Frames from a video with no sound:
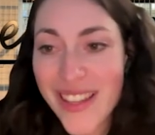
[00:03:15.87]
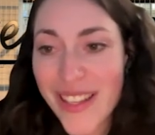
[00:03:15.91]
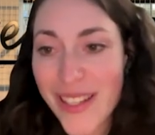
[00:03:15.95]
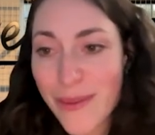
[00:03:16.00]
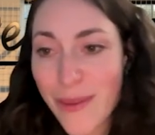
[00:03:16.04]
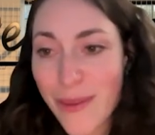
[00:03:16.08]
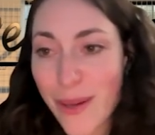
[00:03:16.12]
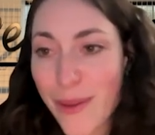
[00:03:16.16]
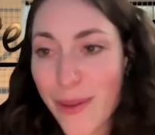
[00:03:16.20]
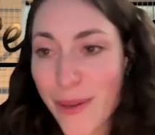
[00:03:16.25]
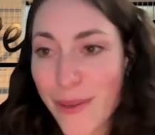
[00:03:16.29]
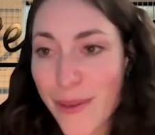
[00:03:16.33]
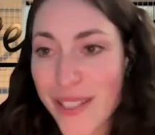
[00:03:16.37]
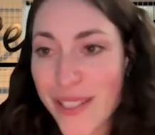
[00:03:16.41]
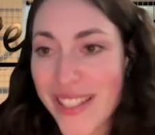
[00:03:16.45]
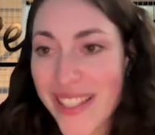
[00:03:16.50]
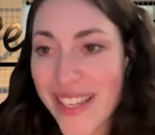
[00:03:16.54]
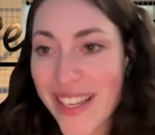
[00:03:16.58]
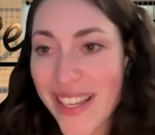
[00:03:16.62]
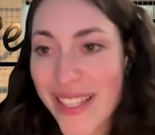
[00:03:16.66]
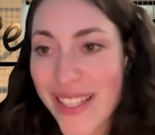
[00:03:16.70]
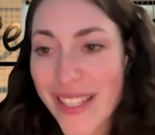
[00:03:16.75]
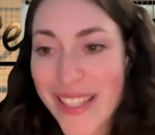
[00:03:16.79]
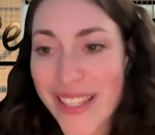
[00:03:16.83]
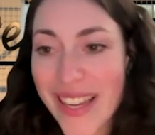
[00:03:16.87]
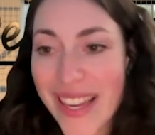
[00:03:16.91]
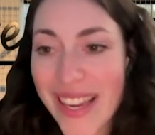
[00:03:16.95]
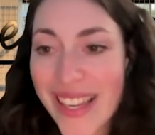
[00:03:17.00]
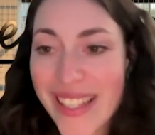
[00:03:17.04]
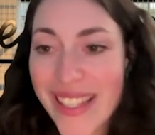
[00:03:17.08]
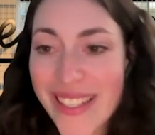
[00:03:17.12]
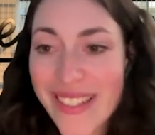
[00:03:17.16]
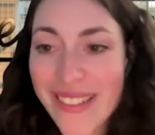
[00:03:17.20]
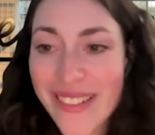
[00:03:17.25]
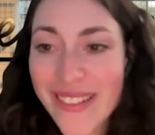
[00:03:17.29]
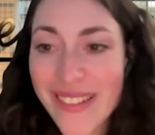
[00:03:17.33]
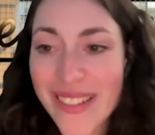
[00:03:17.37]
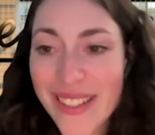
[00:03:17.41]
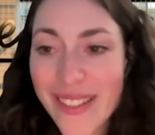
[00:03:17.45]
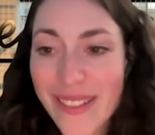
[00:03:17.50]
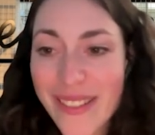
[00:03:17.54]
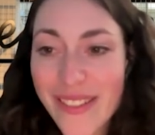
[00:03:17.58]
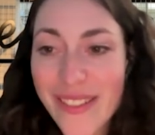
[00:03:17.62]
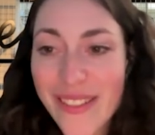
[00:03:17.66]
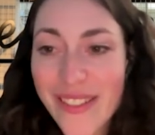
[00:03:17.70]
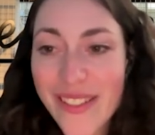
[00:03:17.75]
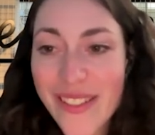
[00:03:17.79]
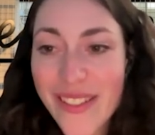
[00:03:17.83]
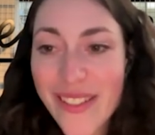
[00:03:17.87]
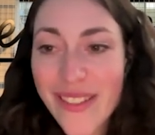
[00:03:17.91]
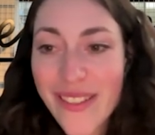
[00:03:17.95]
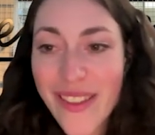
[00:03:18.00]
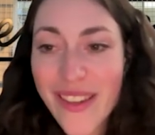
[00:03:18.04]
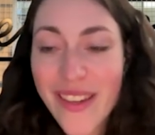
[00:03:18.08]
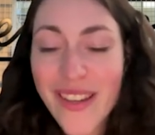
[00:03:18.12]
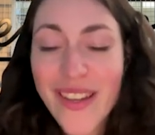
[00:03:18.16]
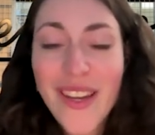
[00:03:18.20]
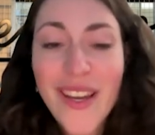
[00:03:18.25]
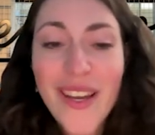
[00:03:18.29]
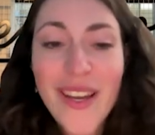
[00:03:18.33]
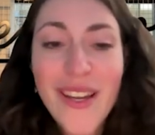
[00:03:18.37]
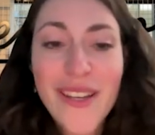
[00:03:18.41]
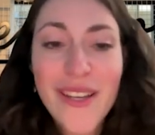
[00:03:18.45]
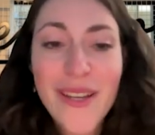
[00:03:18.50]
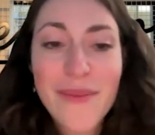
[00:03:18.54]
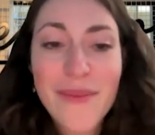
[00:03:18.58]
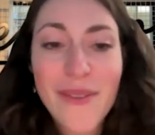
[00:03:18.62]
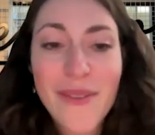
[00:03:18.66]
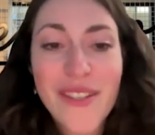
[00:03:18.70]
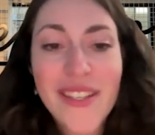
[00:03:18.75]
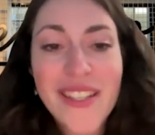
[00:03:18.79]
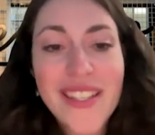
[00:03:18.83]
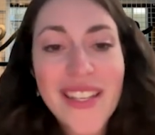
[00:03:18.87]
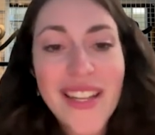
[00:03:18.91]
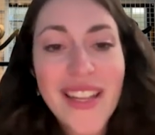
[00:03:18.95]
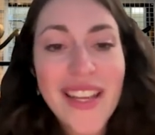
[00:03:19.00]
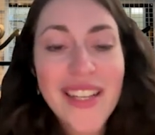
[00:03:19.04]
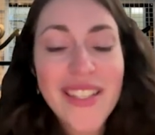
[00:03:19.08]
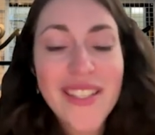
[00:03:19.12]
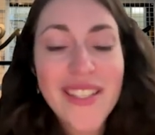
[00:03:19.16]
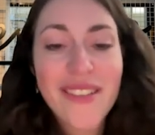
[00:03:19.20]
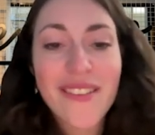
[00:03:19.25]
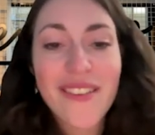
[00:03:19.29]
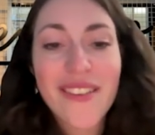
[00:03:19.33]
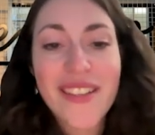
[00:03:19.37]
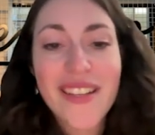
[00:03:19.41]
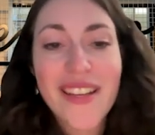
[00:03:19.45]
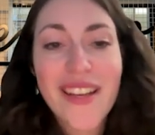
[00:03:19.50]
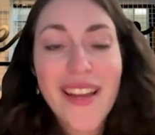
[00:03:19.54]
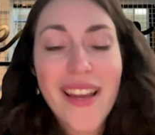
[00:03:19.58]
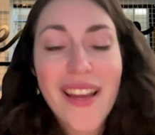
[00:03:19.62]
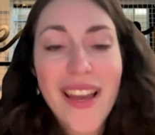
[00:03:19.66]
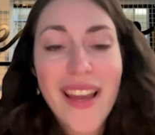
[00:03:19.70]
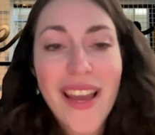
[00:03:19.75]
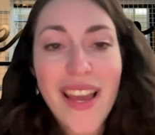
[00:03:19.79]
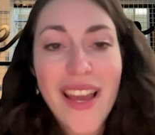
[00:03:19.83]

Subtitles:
That's why I'm always here today, to introduce you to the community later on.